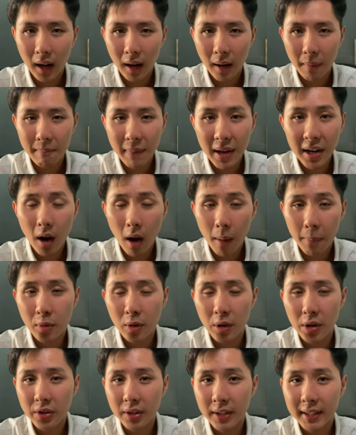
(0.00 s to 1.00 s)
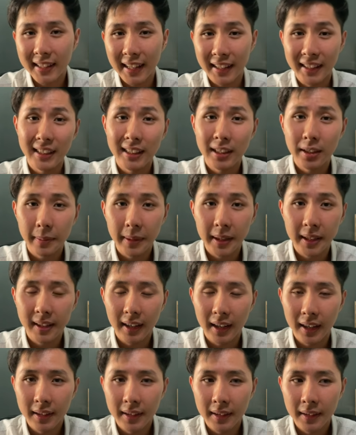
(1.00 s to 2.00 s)
many operations that need to be
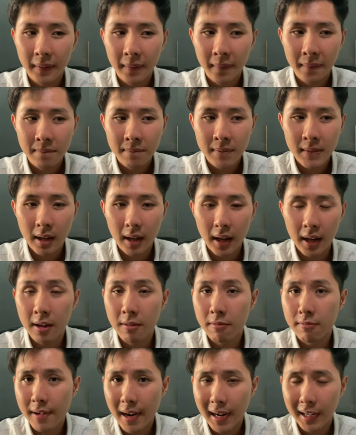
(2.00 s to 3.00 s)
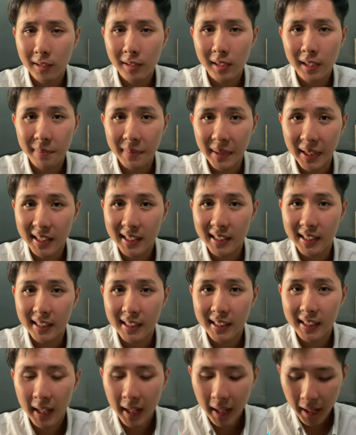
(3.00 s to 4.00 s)
done in a regular
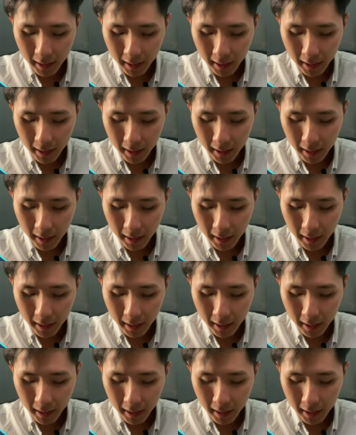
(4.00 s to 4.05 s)
basis.